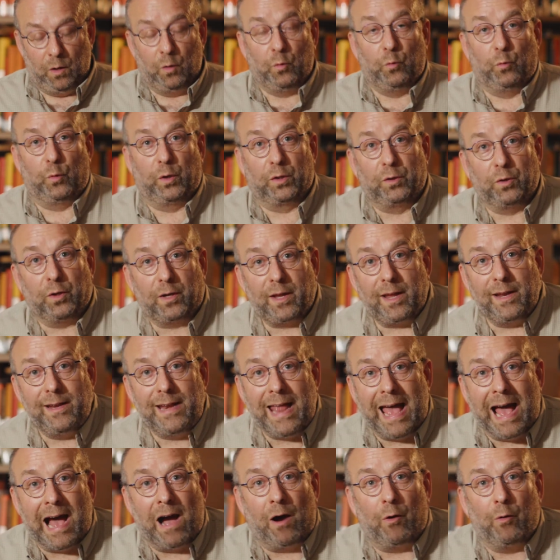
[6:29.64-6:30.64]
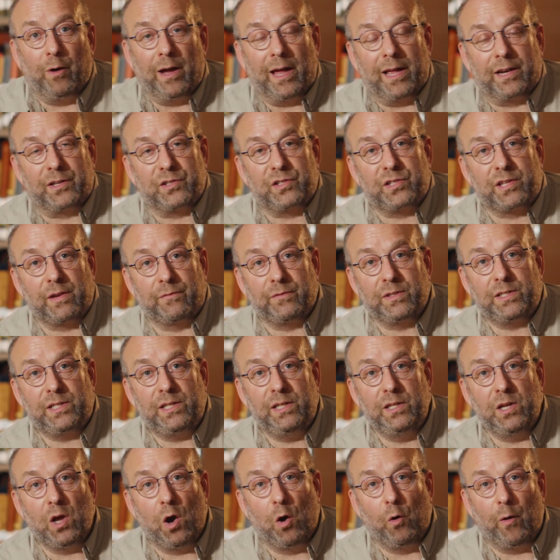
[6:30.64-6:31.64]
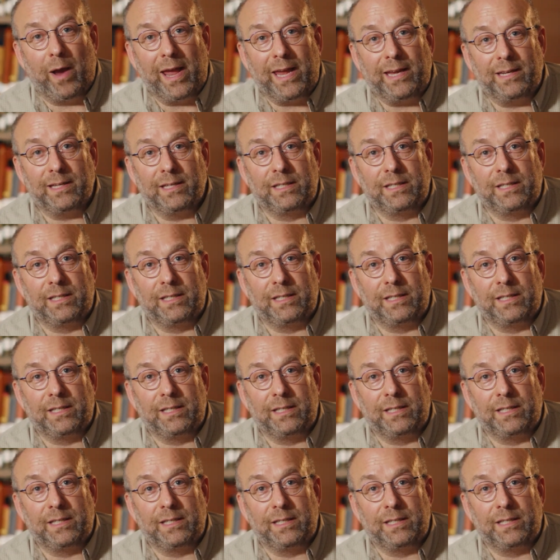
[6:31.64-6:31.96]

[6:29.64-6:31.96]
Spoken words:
We're looking now at a 1708